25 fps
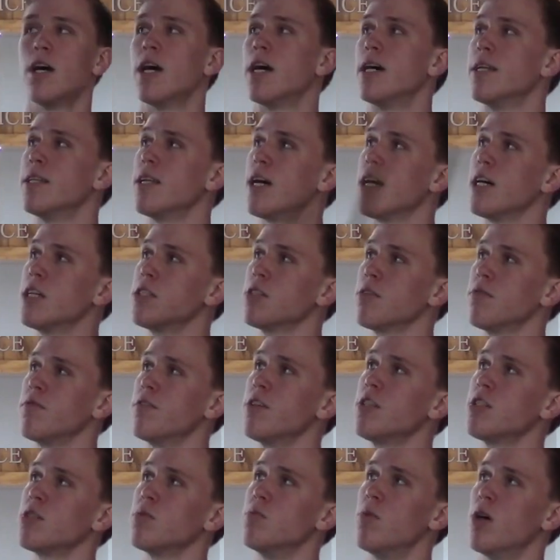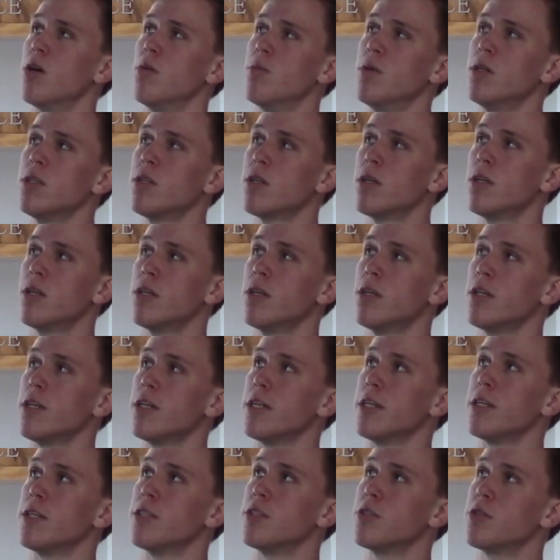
and as of this moment, it